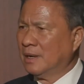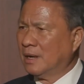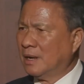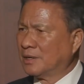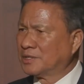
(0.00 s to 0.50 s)

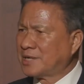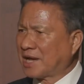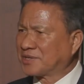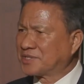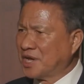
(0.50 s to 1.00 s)
on
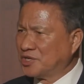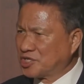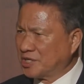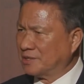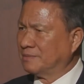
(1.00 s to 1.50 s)

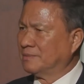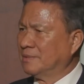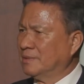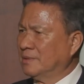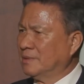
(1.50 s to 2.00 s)
taxation,
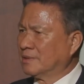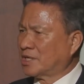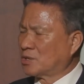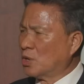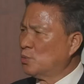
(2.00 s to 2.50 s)

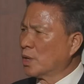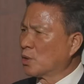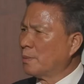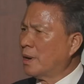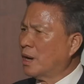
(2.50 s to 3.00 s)
technical working
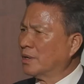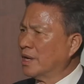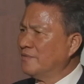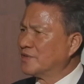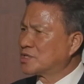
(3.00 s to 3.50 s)
group
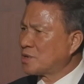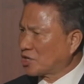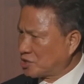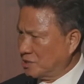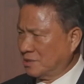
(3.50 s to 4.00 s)
on
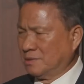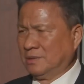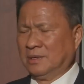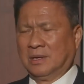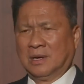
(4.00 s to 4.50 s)
infrastructure,
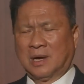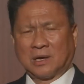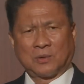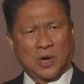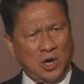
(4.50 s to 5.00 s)

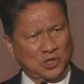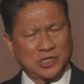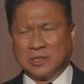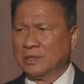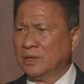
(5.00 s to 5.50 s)

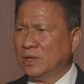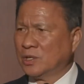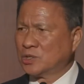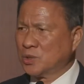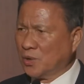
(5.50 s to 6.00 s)
agriculture,
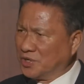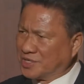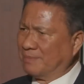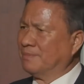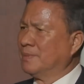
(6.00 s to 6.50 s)

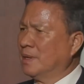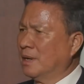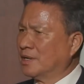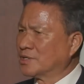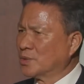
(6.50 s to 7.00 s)
tourism,
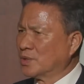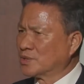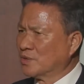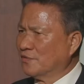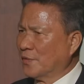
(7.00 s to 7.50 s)
and so on
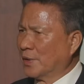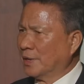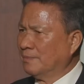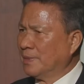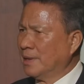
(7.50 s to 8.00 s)
and so forth.